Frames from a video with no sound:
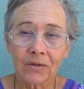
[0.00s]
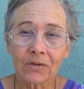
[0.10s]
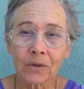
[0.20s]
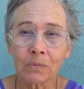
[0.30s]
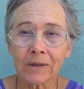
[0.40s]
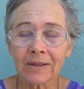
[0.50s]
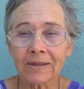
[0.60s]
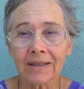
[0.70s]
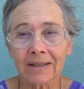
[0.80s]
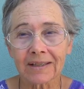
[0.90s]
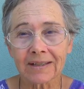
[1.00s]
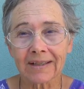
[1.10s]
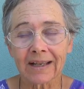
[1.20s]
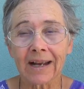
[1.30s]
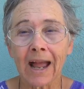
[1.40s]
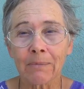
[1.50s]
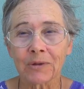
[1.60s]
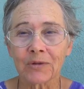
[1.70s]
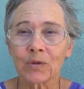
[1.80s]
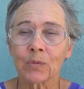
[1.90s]
So, what is this that
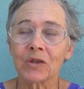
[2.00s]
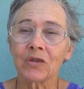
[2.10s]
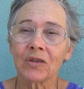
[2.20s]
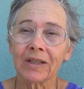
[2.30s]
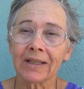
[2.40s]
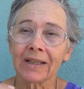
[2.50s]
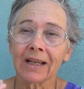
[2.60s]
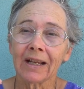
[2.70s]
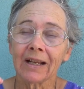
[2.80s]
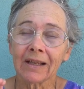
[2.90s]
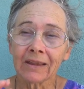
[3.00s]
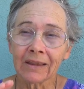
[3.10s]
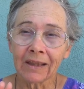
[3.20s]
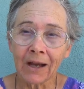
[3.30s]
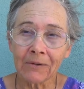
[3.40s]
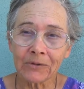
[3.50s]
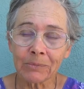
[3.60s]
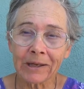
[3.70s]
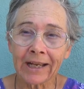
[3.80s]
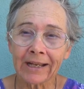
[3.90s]
happens when she loved
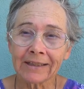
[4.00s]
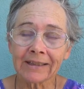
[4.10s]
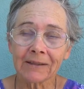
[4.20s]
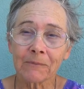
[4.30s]
a man